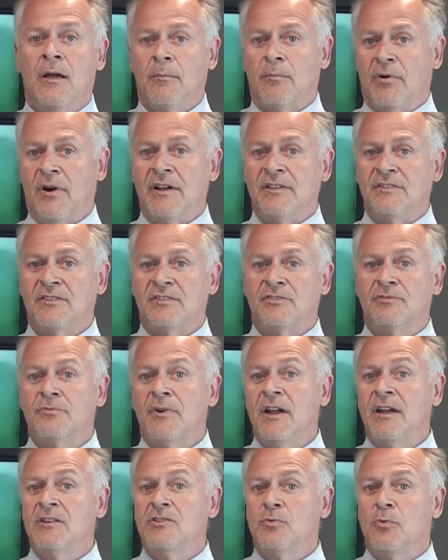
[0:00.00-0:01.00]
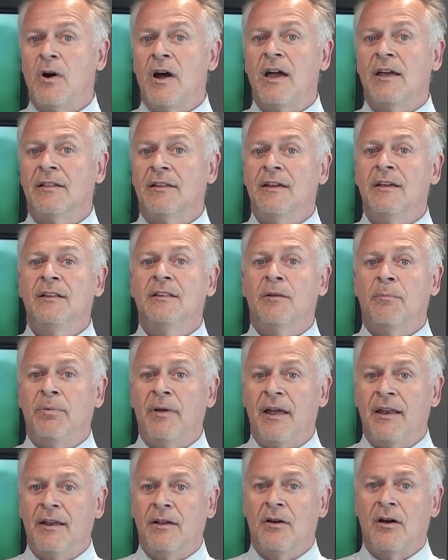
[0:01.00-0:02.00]
Prices range widely
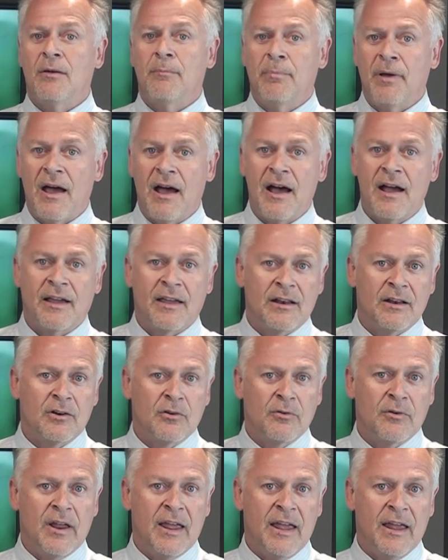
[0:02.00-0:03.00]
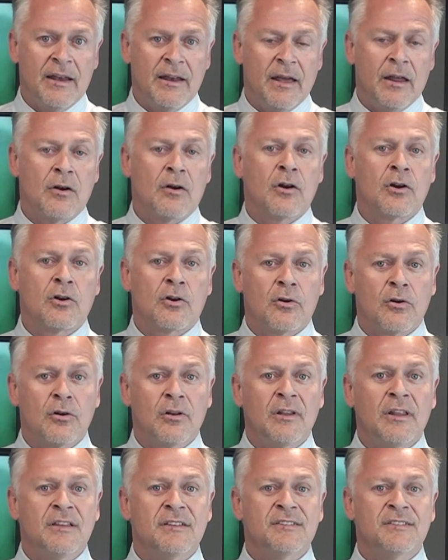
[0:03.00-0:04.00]
depending on pack and grade and are
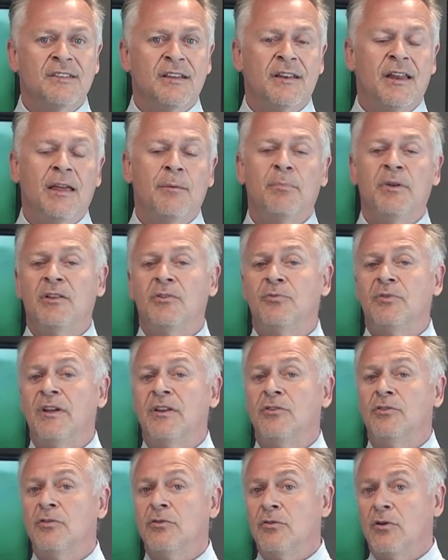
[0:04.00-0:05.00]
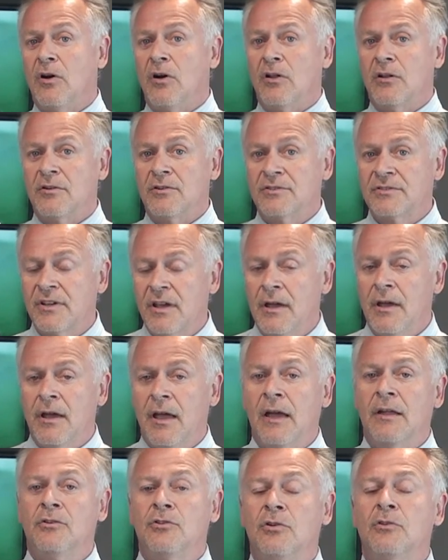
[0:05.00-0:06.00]
currently sitting between $2
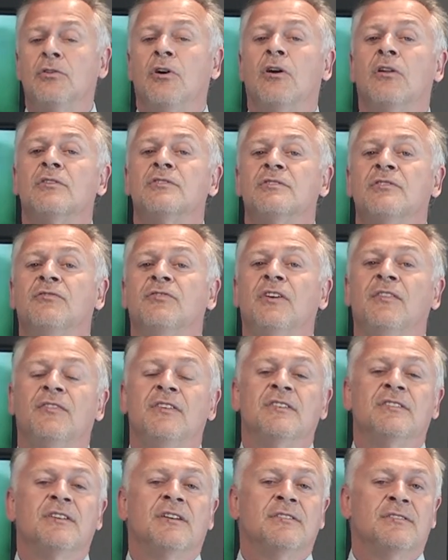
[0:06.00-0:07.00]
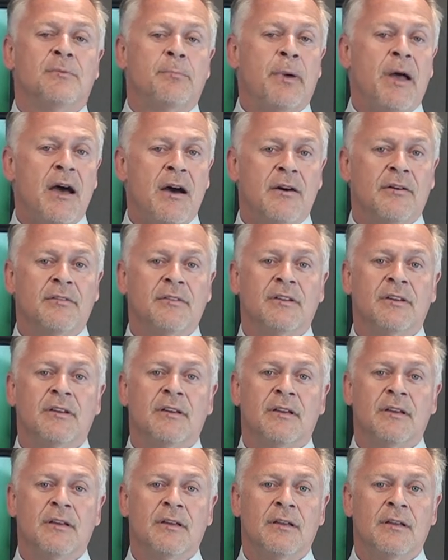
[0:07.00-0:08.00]
and $2.50 a pound.
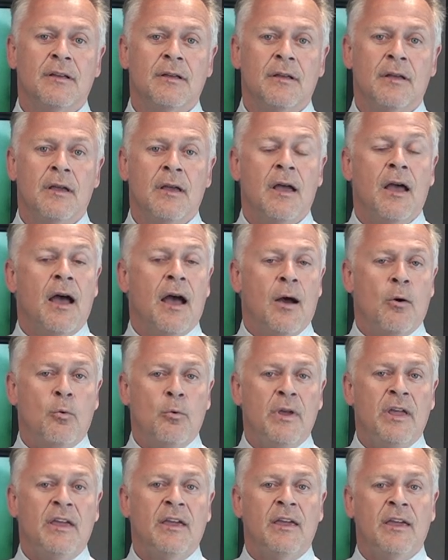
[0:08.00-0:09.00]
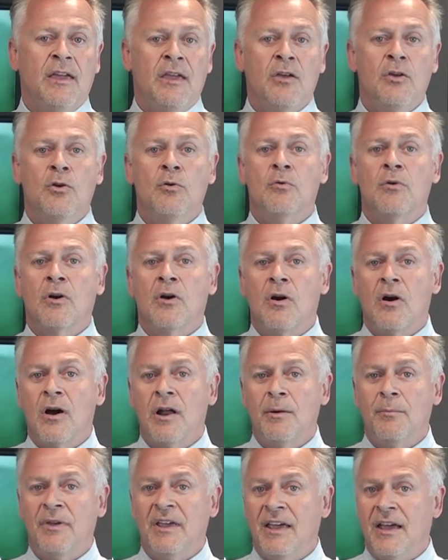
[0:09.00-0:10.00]
A weak EU
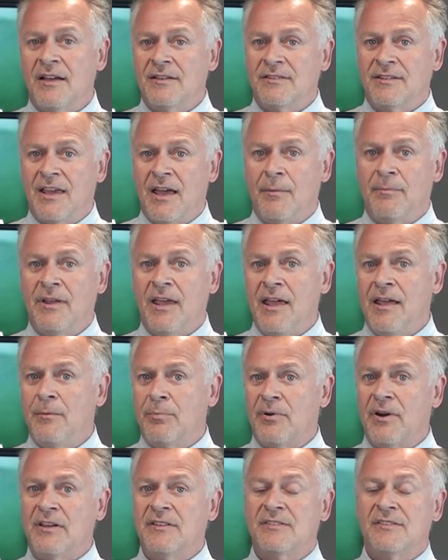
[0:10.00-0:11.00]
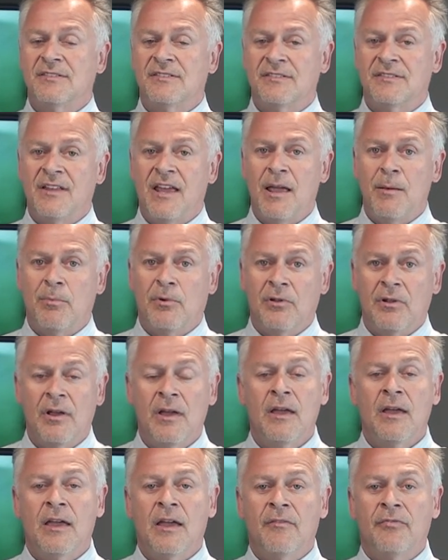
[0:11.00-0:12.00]
economy has kept hake prices stable,
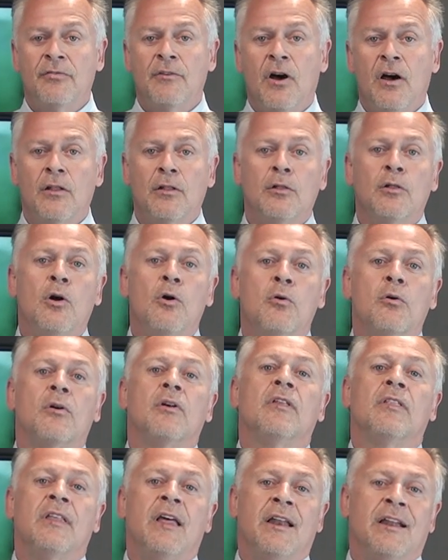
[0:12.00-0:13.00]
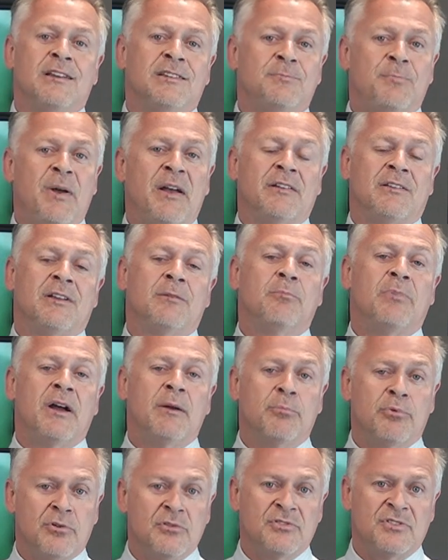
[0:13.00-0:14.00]
if not lower than expected by
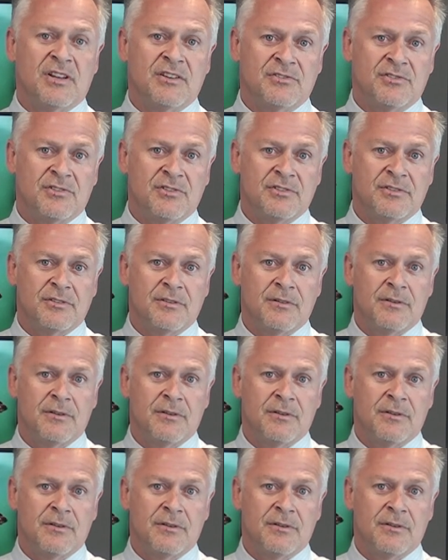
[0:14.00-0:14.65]
processors.